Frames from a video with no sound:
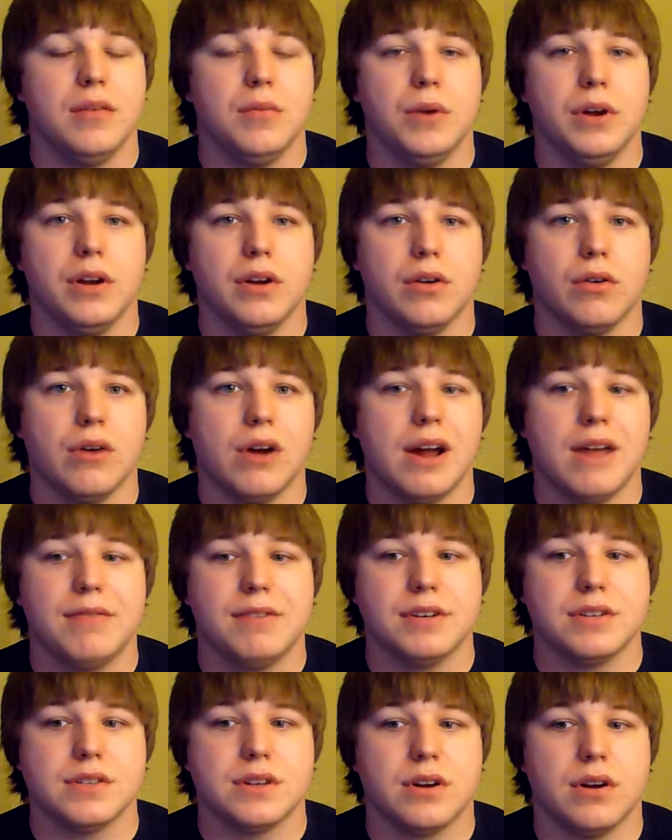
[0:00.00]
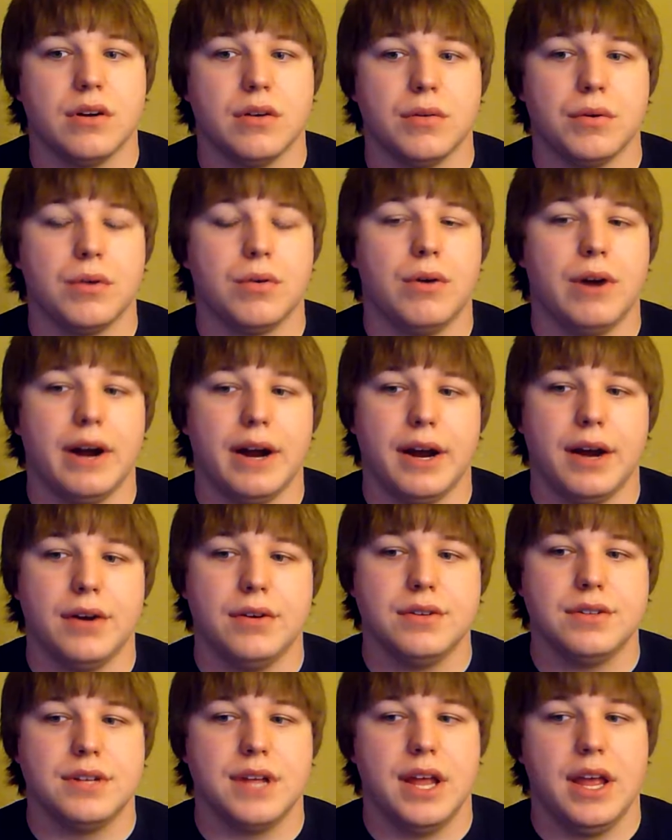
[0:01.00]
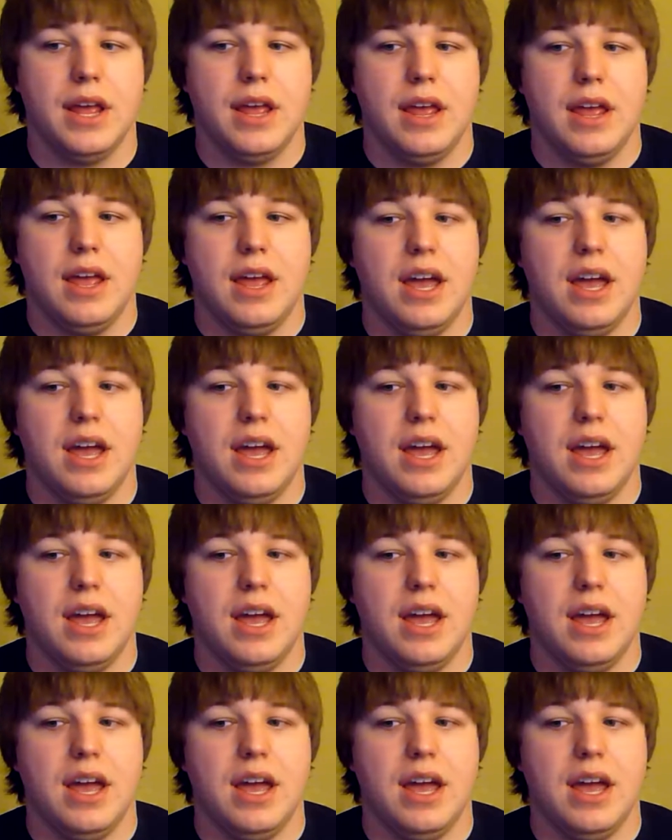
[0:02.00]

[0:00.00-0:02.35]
than what your graphics card requires,